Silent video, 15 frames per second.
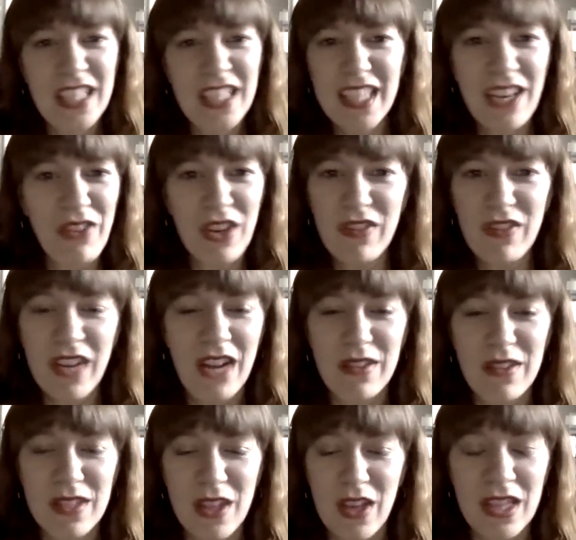Let's get rid of
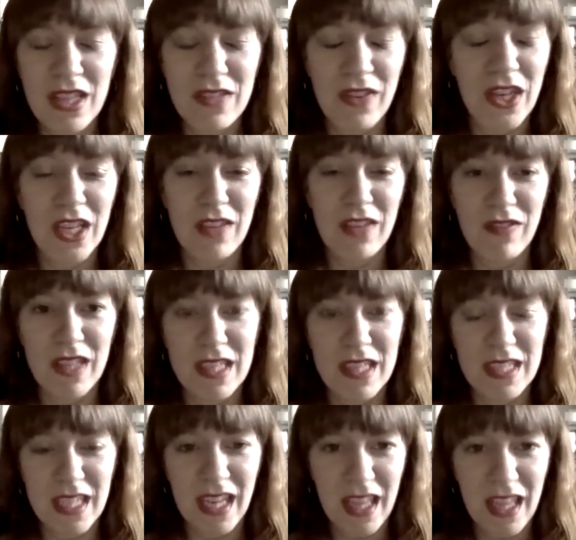it. He's very
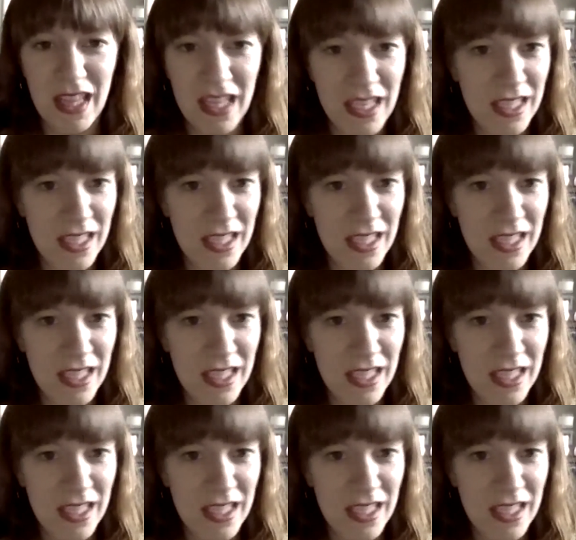convincing, I think.